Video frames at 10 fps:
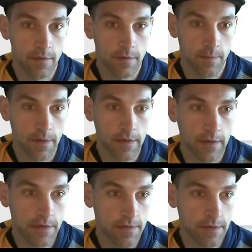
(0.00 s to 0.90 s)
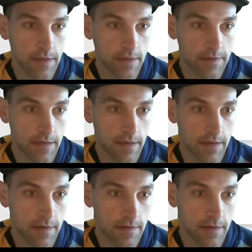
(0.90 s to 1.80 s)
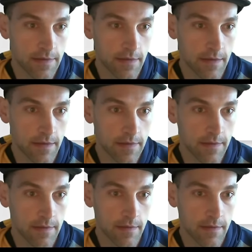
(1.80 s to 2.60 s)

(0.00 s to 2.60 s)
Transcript: Bring in the Nature's Chant and the Dust to Dust.